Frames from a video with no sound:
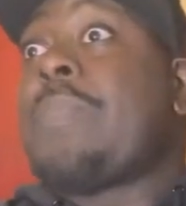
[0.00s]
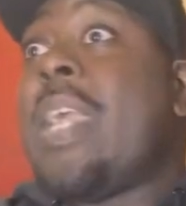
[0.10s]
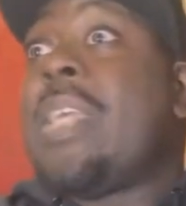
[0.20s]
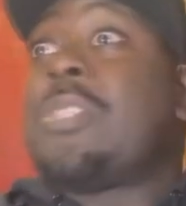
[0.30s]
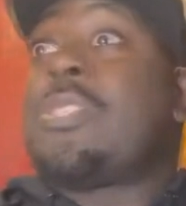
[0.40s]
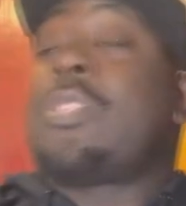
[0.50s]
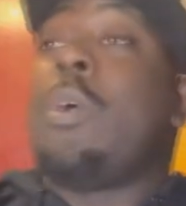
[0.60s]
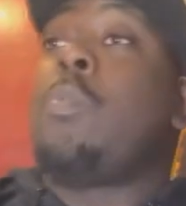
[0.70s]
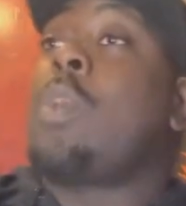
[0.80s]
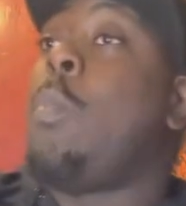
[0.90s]
It's
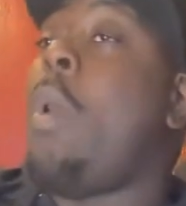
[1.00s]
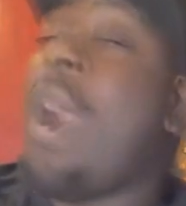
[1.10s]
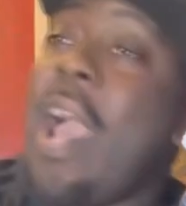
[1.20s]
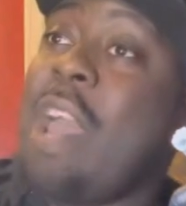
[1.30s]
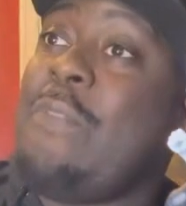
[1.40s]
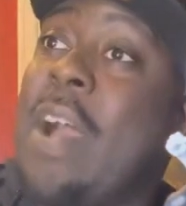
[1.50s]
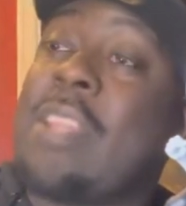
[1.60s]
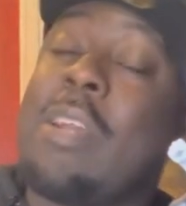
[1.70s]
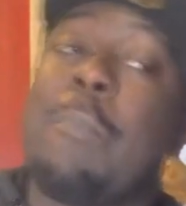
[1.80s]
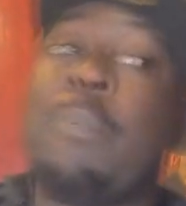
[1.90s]
the wife and the